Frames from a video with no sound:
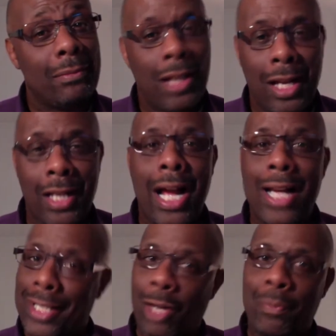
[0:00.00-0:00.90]
A Guide
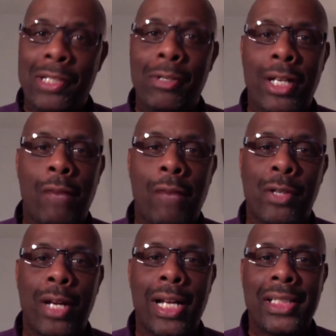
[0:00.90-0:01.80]
to Helping You Get Off
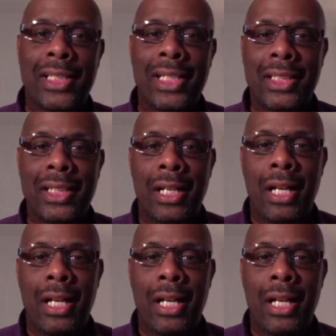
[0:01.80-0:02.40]
Your Assets.